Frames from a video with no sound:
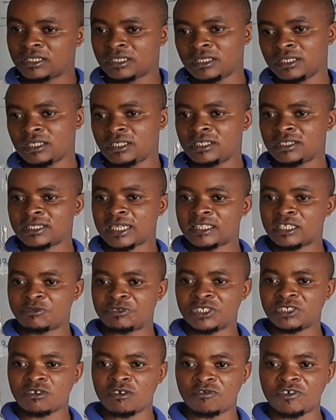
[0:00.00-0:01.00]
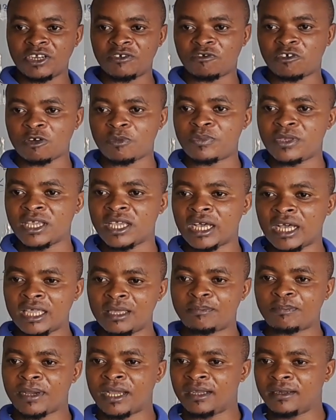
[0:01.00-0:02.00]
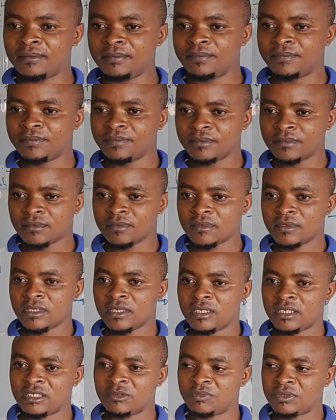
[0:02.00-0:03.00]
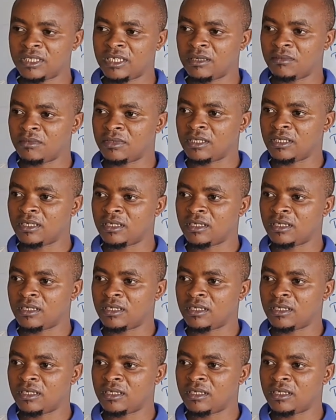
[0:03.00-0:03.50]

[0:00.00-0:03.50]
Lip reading: is at risk of developing hyperlipidemia.